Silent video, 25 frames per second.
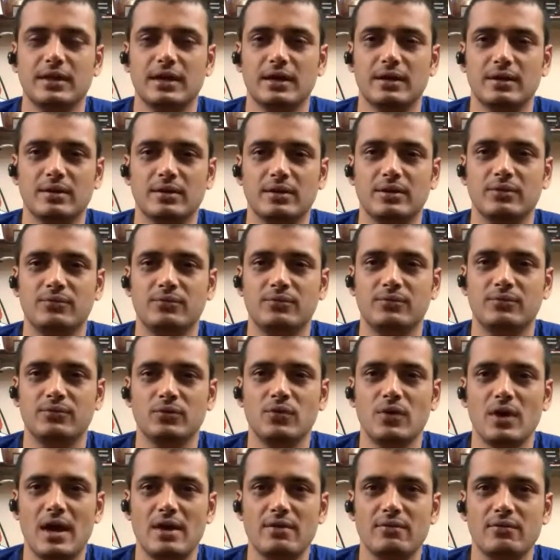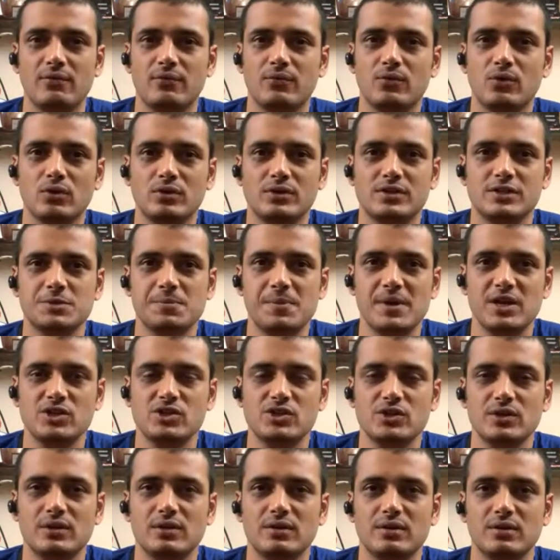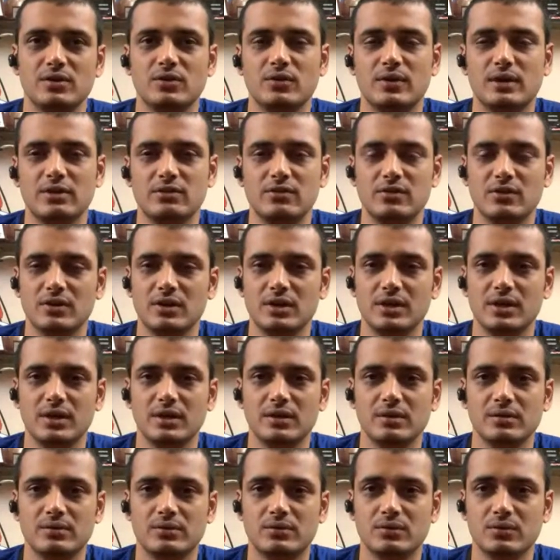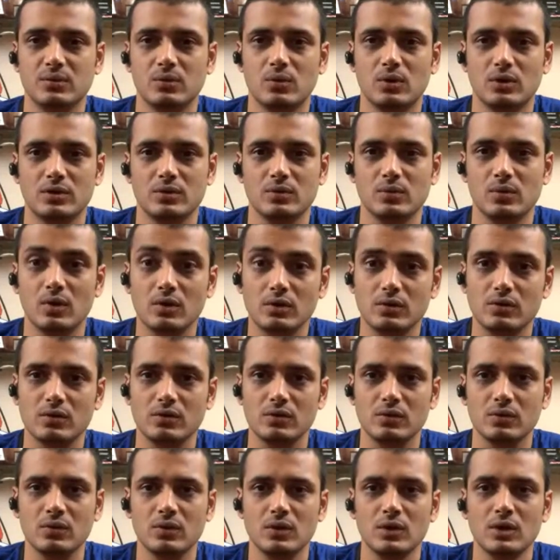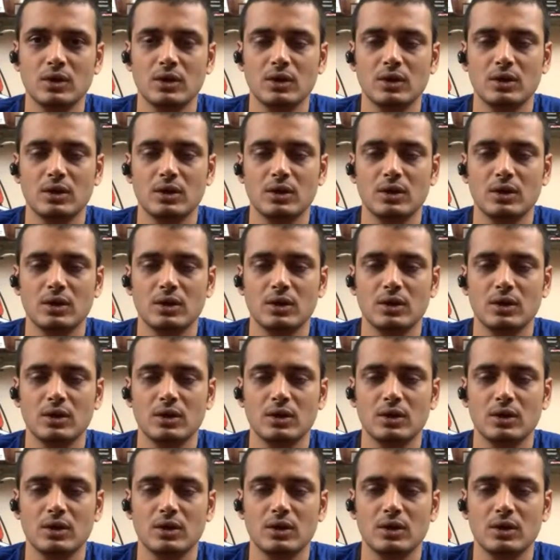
yeah if you, okay. if you have good suspension you can really do what you want to do